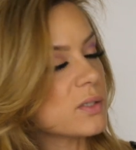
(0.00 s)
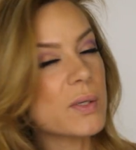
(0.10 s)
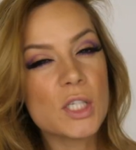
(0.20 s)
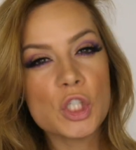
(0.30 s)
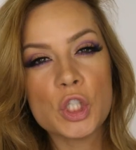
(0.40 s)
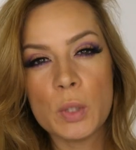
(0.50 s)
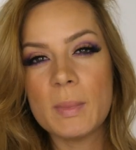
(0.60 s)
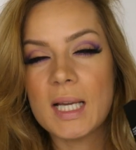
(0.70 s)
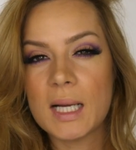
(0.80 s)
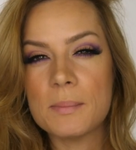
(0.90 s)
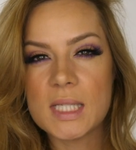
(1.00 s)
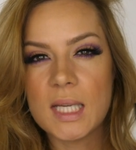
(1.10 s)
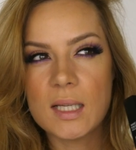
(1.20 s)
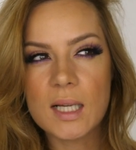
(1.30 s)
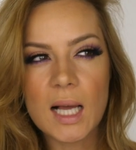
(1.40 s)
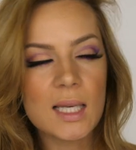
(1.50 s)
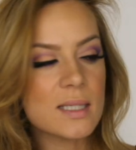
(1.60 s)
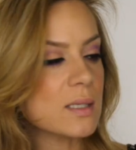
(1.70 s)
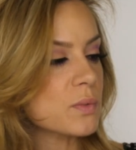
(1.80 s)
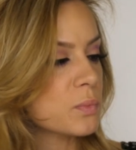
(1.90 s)
so I assume it comes in
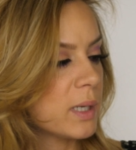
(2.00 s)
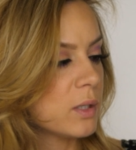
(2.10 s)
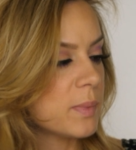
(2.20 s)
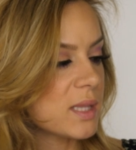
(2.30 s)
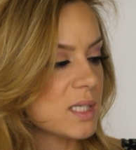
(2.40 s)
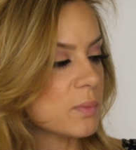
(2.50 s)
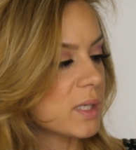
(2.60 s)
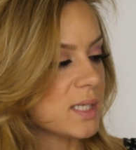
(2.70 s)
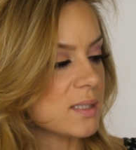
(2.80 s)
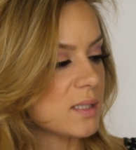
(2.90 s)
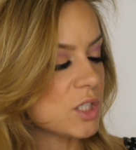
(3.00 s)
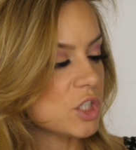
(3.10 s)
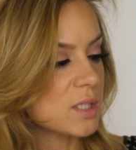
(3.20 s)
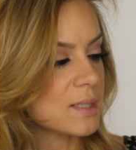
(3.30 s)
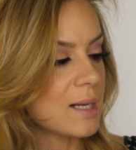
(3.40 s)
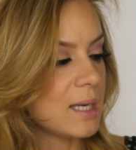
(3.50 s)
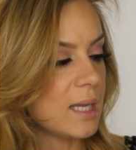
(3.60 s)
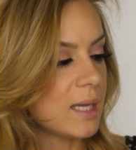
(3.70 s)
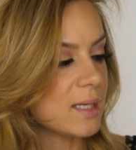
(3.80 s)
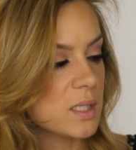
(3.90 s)
colours as well, but this one isn't, this is just
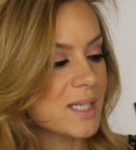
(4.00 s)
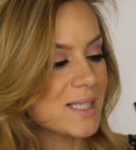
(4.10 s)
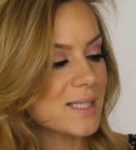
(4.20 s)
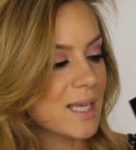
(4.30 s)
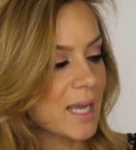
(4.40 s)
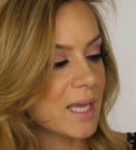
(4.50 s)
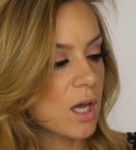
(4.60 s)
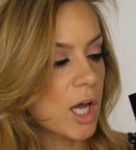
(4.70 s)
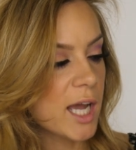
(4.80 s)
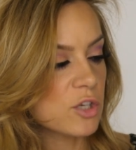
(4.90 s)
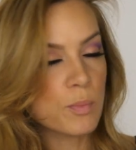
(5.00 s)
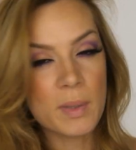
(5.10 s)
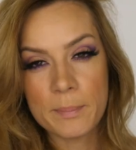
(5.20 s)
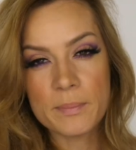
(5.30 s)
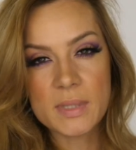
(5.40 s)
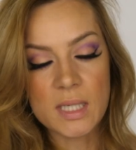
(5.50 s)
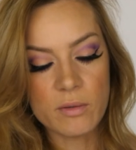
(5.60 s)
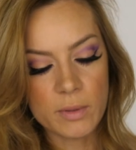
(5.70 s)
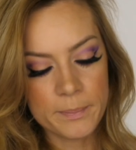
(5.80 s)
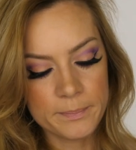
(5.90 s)
clear. So this is a Hydra Plump
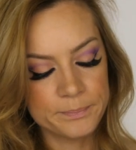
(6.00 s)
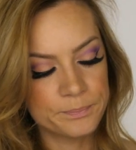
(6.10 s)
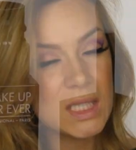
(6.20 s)
Serum.